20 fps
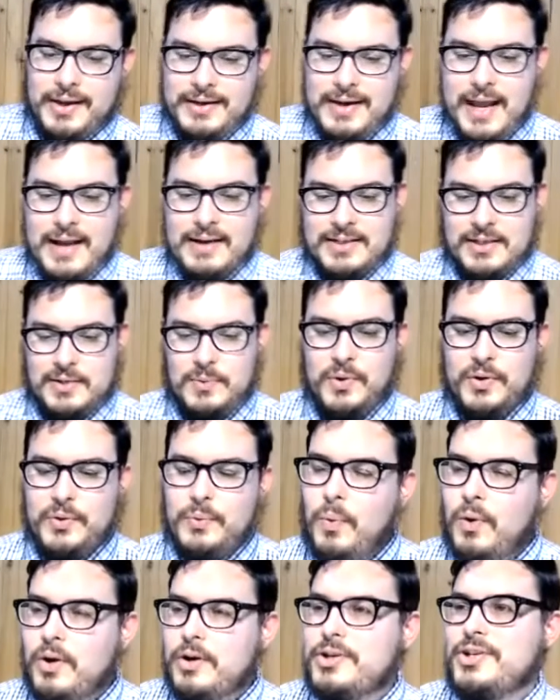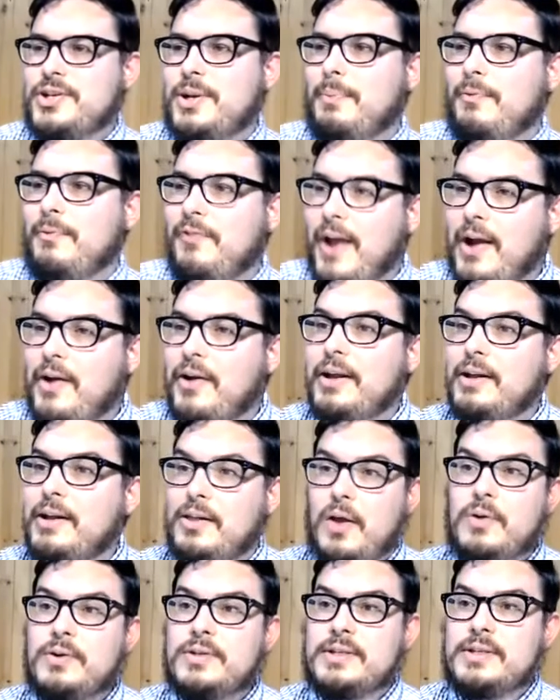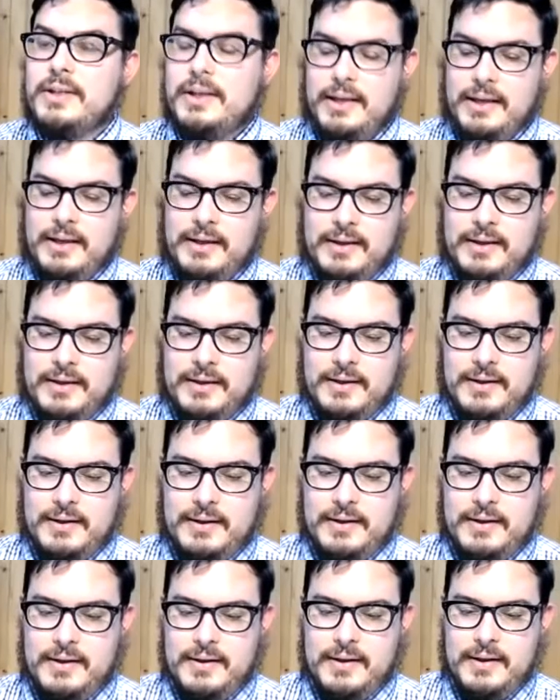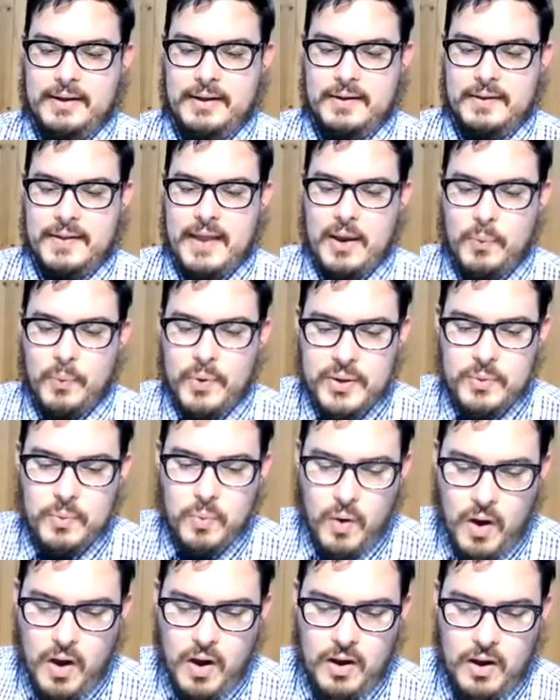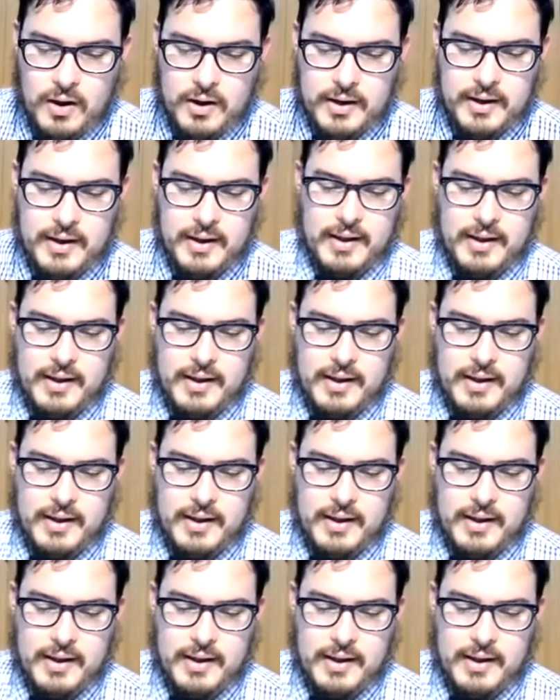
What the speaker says: connected with worship very closely, that we walk